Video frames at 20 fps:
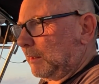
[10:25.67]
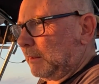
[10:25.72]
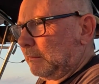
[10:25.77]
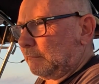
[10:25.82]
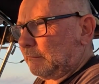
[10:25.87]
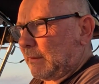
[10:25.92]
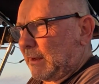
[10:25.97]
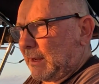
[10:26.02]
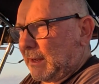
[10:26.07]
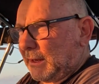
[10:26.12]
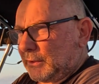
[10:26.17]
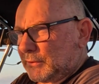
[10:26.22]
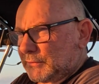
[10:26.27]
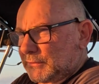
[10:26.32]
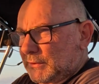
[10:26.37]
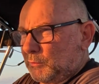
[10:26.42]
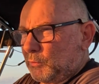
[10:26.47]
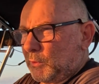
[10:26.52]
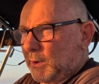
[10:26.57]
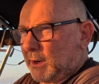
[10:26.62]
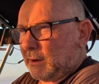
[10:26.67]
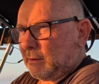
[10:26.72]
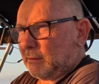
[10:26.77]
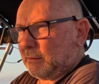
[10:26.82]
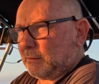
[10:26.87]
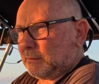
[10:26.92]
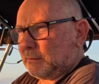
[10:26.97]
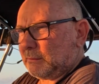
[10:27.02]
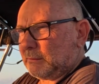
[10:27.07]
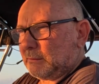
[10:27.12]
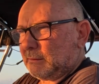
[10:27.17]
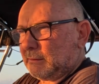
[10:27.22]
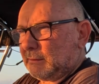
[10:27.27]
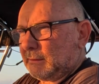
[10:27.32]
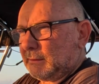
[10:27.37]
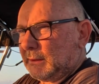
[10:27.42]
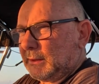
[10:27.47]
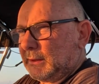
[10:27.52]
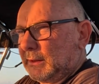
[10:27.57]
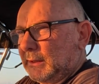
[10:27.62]
if I anchor somewhere,
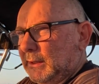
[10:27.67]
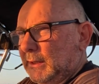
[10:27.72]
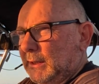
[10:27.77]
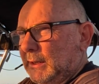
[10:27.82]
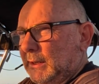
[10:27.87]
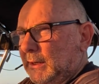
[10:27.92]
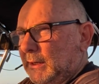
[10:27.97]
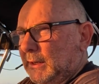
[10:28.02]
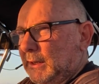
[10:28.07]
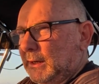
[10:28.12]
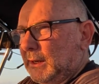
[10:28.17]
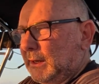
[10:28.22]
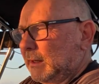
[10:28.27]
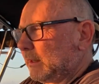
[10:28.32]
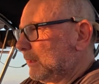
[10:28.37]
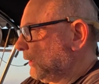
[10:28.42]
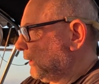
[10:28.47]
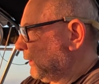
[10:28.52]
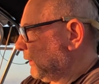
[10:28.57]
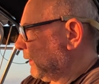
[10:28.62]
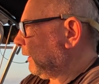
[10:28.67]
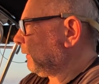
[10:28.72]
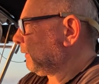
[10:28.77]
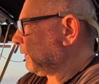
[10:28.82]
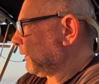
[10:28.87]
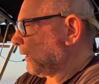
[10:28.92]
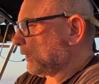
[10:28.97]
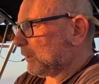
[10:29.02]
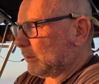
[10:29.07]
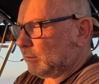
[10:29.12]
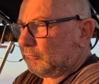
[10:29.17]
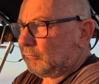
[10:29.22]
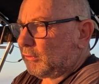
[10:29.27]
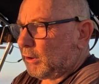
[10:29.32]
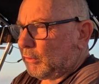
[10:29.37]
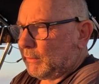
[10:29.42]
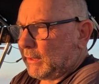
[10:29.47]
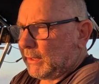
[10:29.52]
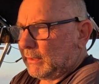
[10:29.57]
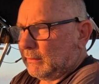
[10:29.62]
I can
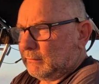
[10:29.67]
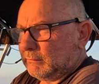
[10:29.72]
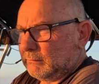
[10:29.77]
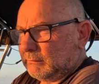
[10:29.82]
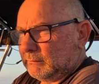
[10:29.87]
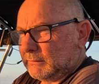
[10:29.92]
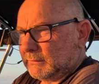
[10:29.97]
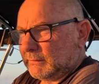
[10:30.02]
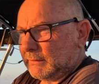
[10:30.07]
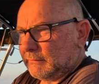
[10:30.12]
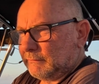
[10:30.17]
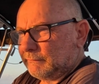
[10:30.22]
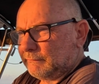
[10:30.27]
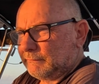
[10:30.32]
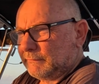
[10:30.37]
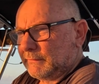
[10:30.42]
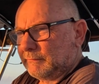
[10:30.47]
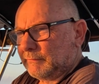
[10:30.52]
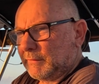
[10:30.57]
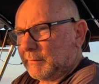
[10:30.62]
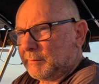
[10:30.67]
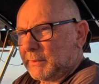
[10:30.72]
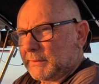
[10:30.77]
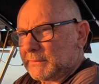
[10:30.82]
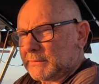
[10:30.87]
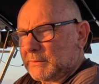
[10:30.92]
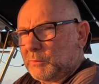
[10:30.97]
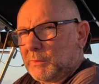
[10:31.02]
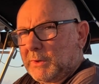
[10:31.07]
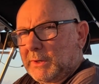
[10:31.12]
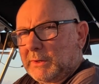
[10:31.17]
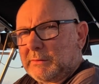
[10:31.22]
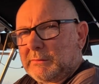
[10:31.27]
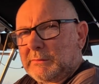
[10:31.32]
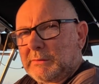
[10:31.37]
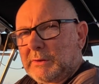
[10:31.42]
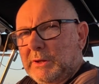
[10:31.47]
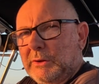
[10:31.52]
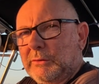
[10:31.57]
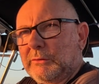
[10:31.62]
row in if I pick somewhere
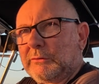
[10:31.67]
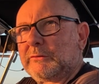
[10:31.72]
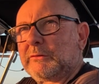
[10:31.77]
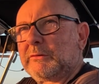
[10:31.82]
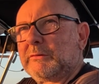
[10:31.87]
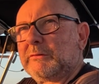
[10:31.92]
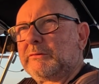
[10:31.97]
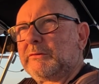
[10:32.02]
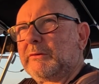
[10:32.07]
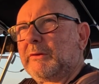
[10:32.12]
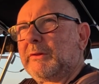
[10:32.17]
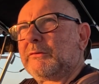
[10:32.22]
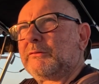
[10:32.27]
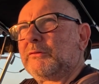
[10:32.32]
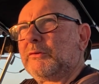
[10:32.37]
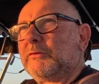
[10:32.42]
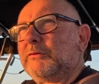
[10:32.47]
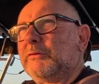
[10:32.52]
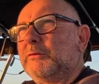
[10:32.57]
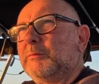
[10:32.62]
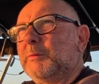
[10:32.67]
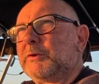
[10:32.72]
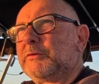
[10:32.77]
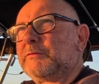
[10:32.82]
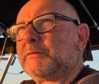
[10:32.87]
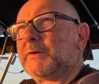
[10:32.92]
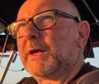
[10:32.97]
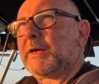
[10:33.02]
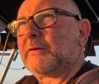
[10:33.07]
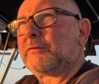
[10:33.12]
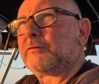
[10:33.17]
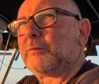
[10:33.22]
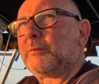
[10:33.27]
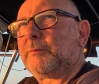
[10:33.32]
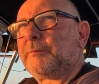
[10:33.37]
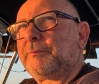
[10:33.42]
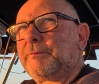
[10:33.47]
close, so that's not too much of a hassle.